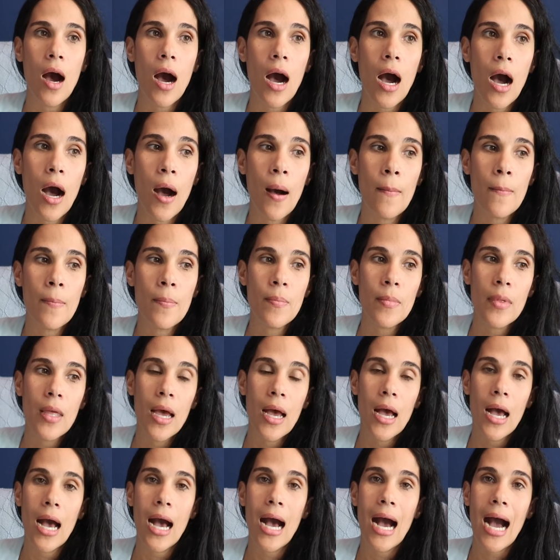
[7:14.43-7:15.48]
Um,
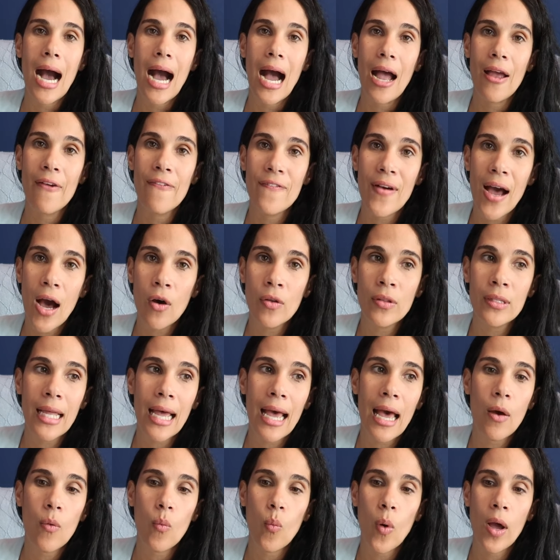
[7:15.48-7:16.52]
I found
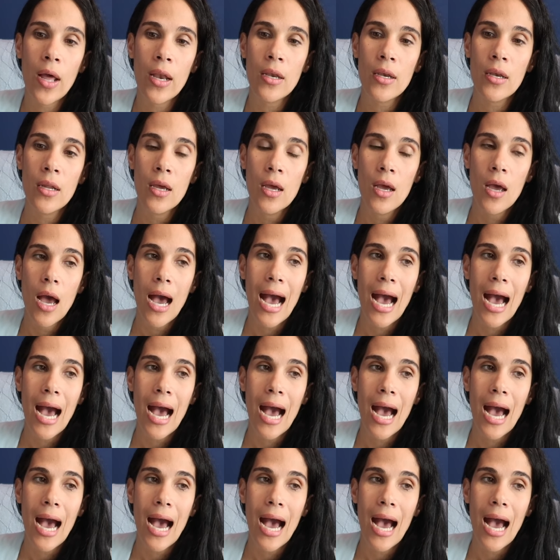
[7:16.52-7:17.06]
that when